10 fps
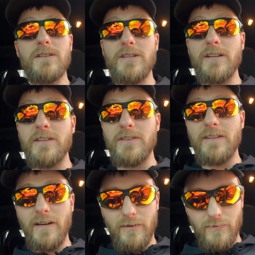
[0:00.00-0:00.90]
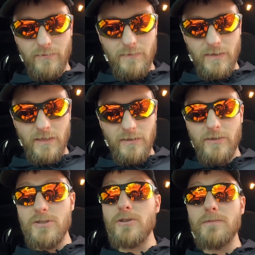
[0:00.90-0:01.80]
check down in the
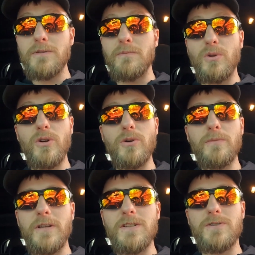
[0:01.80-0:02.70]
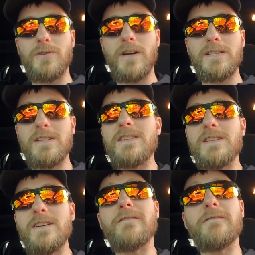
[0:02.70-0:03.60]
description below, because you guys can
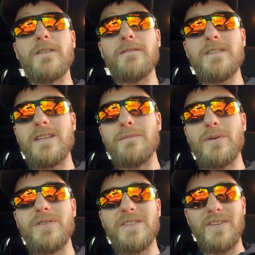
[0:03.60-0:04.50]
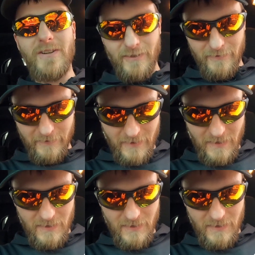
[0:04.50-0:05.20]
save 15% off